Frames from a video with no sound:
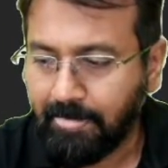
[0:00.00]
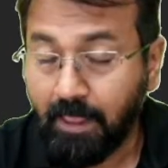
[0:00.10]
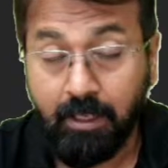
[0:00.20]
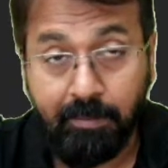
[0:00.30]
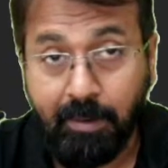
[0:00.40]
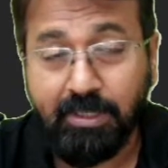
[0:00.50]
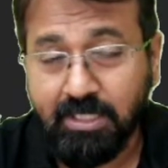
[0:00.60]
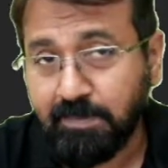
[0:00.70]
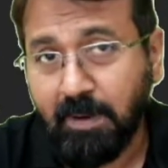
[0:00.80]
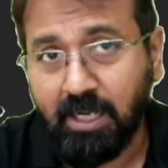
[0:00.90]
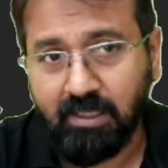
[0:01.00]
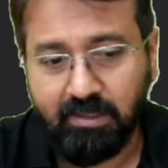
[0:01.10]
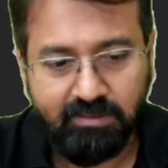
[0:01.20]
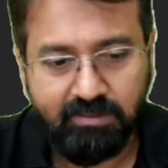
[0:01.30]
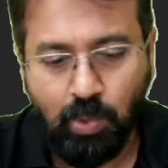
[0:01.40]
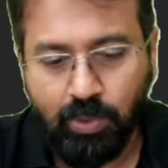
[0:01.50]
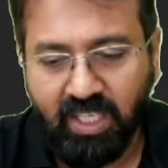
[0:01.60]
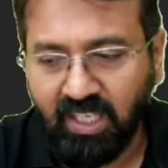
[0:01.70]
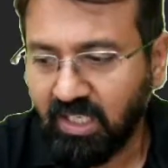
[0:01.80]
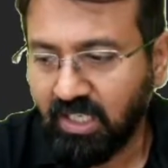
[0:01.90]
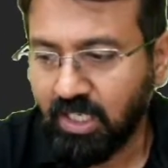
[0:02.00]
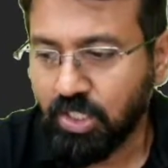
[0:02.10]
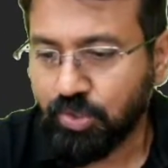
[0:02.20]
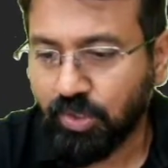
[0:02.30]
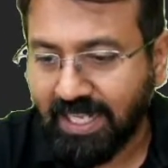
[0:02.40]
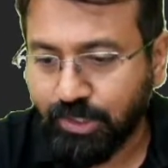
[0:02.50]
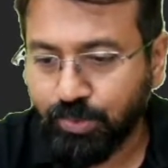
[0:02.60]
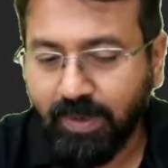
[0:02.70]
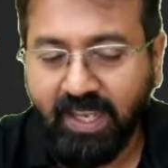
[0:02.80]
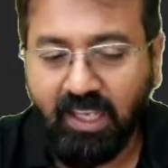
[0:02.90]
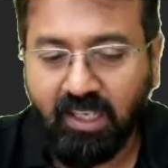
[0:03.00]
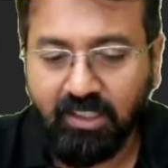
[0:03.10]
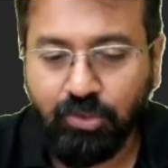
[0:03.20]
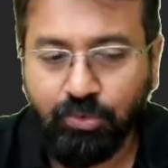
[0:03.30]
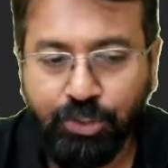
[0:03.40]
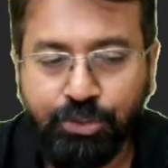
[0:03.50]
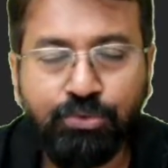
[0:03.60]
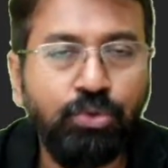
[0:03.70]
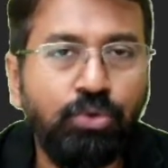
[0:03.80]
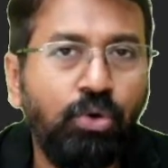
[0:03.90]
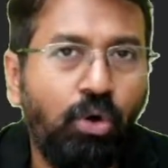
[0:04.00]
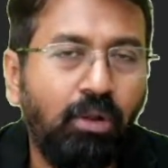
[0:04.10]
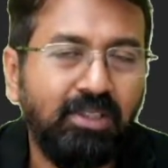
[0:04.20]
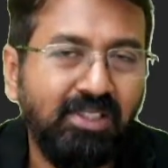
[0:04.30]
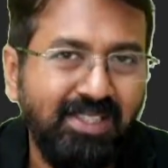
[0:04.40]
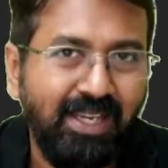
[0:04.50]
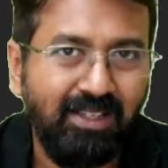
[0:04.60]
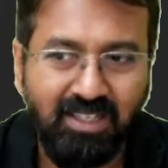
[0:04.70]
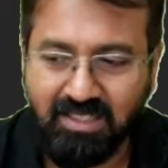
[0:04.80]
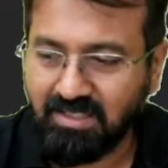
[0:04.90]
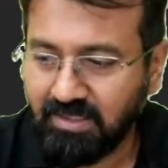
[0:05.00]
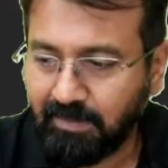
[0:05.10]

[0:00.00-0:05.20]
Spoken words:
Remember this part. Okay. So that's why you need to know all these techniques.